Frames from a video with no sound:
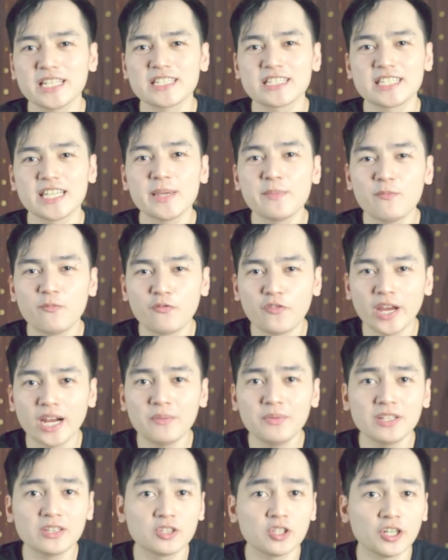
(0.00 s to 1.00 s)
seem very
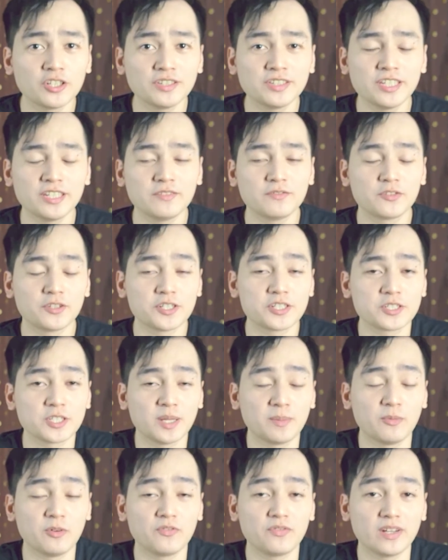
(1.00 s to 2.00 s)
daunting for some
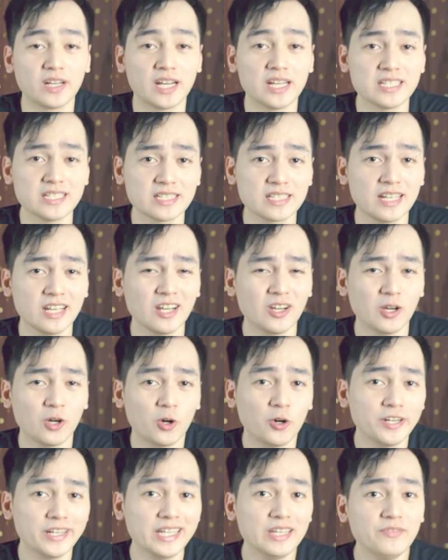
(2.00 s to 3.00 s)
of us, or
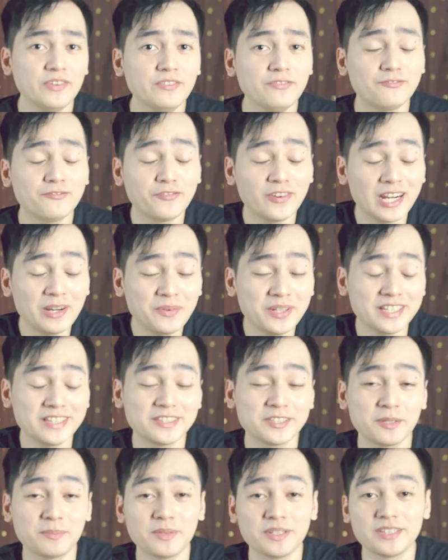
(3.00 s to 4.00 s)
even very
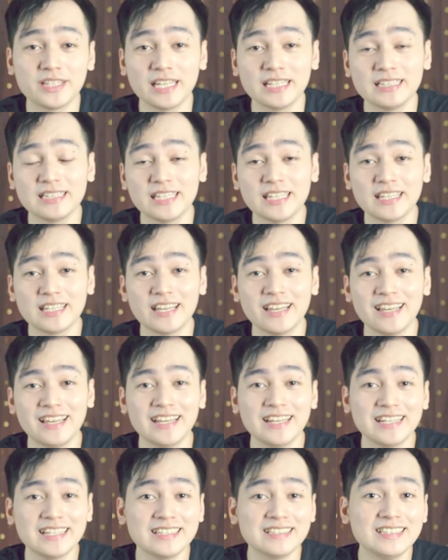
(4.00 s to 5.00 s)
intimidating,
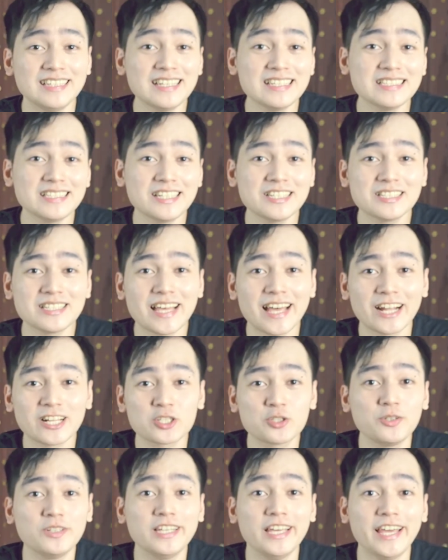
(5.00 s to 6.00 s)
this is
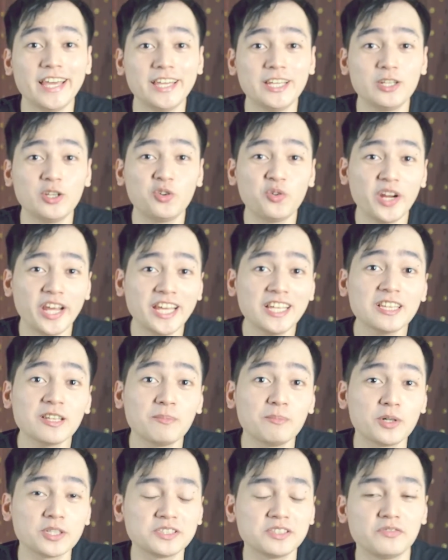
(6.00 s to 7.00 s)
actually a great
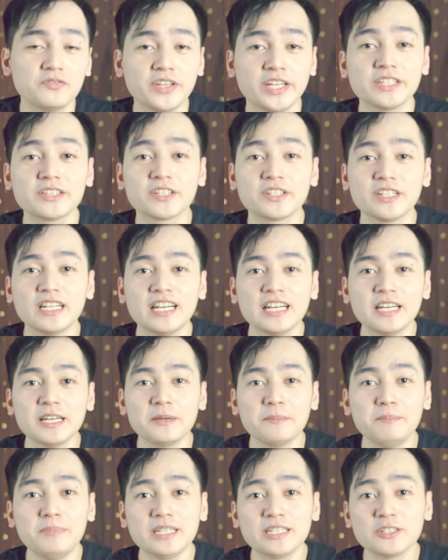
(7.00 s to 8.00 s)
motivator
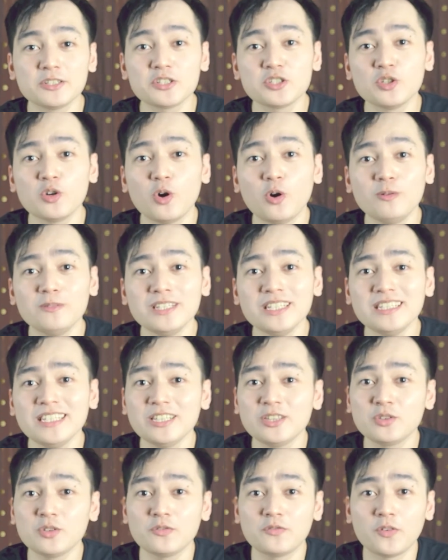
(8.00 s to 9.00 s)
because you only need
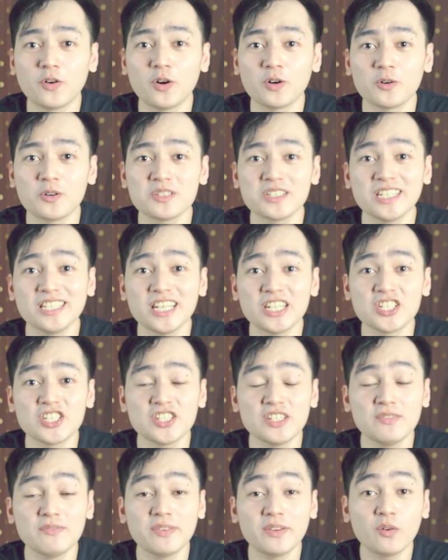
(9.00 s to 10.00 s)
to focus in
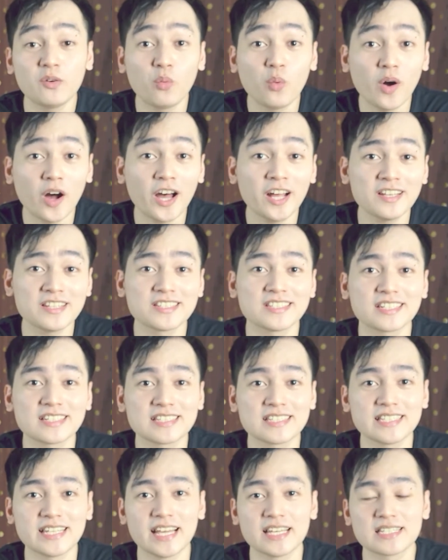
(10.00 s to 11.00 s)
achieving one
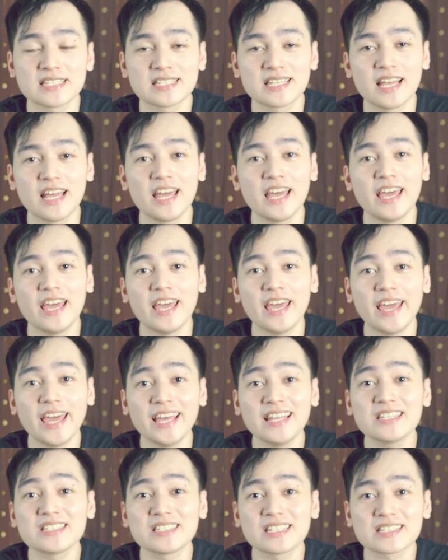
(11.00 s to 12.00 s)
success, and
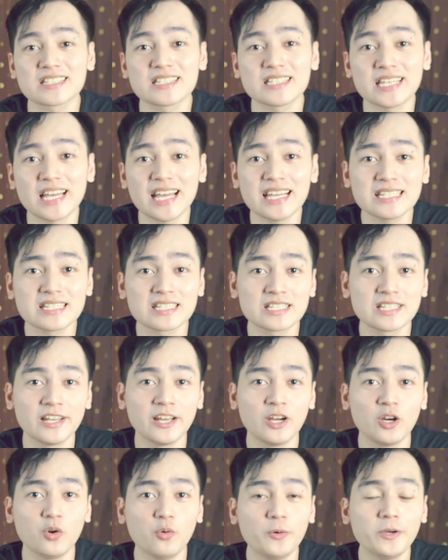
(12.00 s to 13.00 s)
success
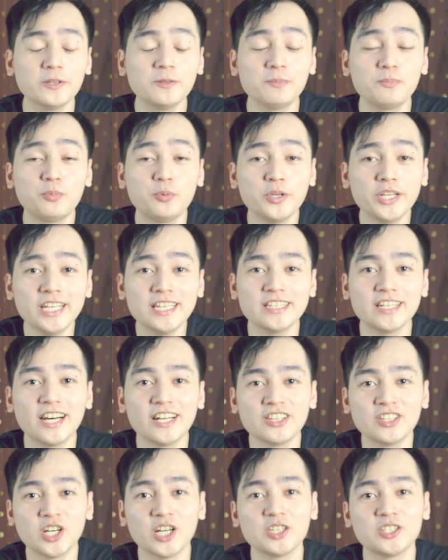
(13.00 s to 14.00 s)
will breed
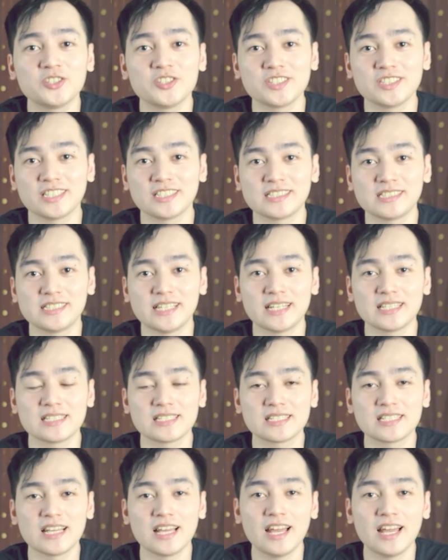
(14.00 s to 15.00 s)
another success.
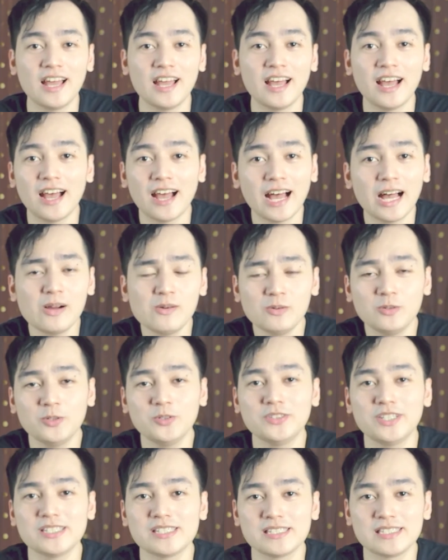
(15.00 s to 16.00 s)
How good
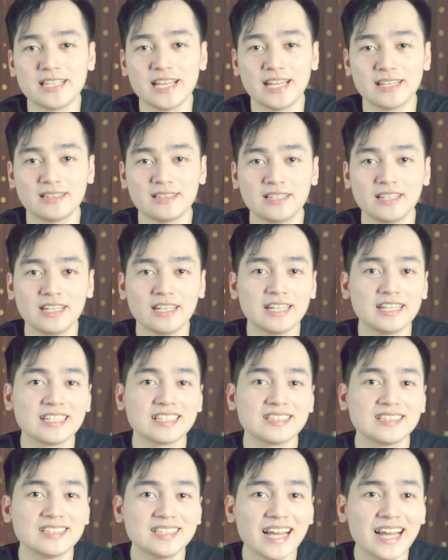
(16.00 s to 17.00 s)
is that?
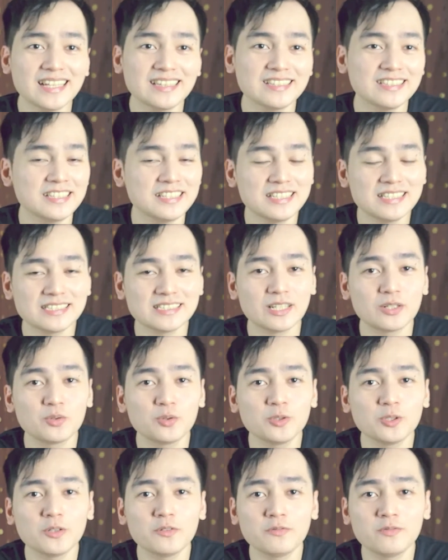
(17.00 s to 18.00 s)
That is a
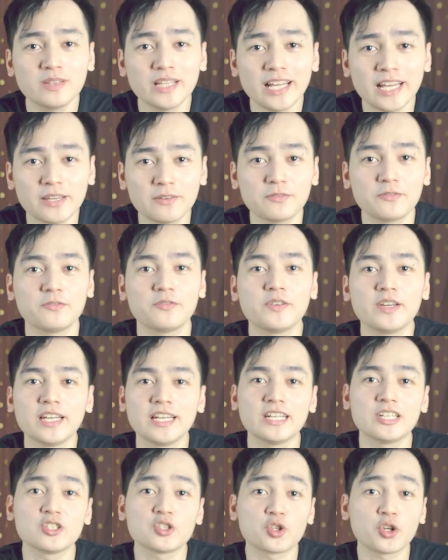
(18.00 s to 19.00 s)
rule of life.
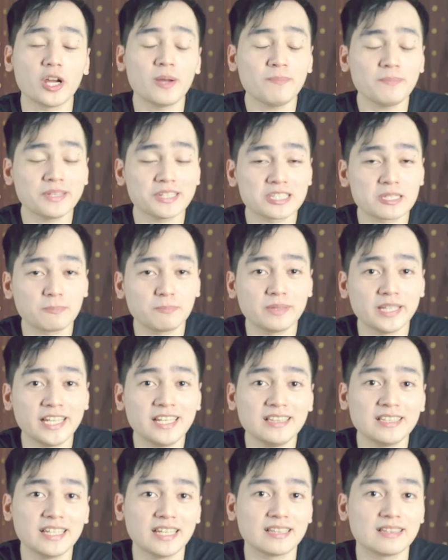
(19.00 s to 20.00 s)
Trump explained
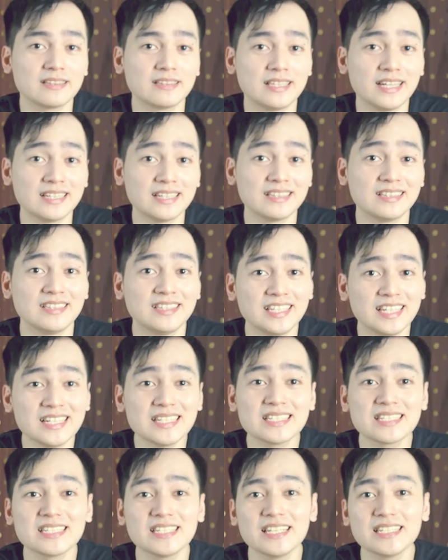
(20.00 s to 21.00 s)
it that
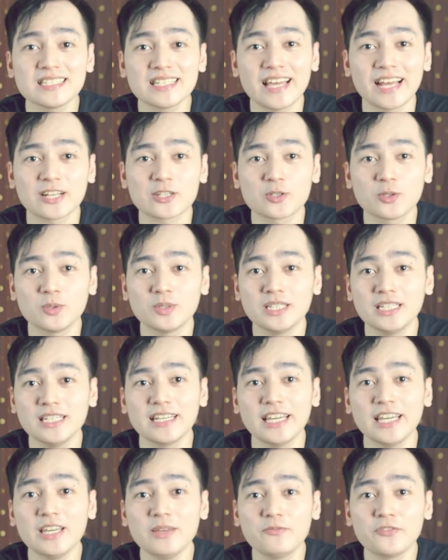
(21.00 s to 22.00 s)
this is actually
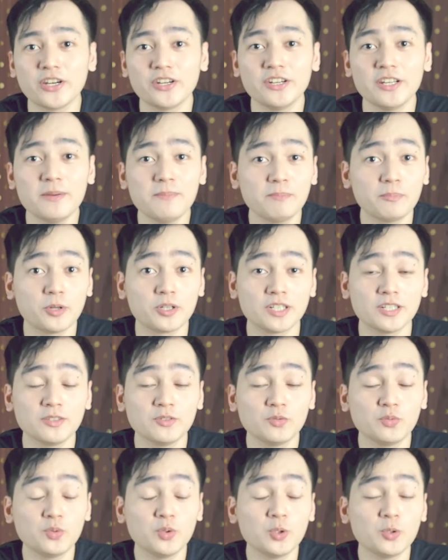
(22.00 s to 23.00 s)
a very important
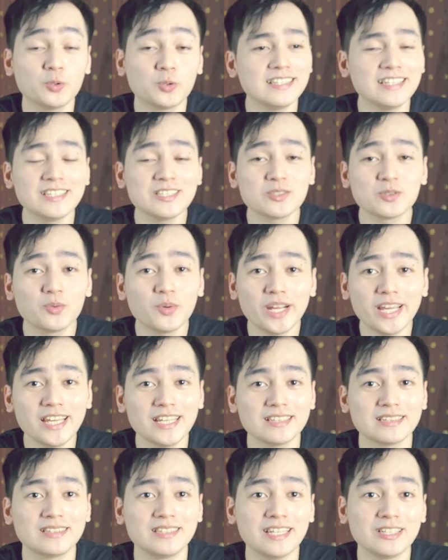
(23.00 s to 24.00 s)
rule. It's great
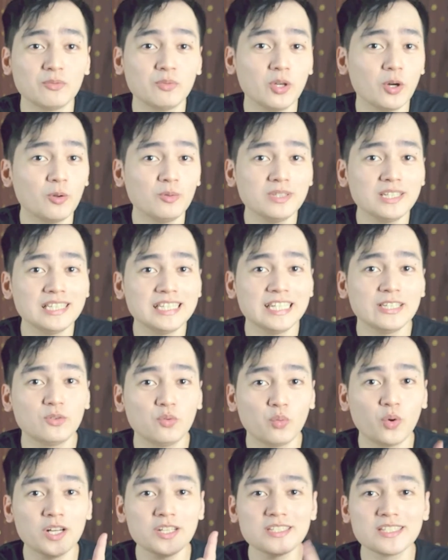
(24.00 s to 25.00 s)
that we only need
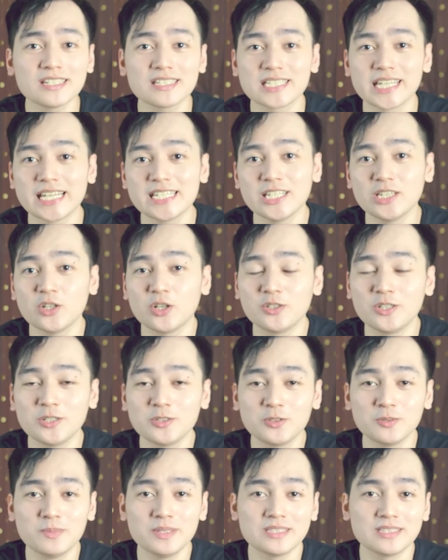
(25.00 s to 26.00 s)
one success in order to
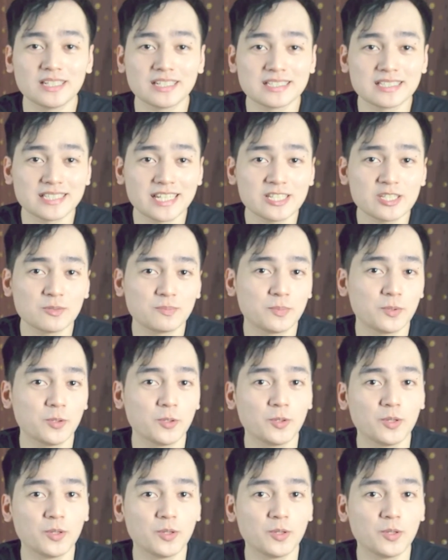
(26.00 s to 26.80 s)
be successful.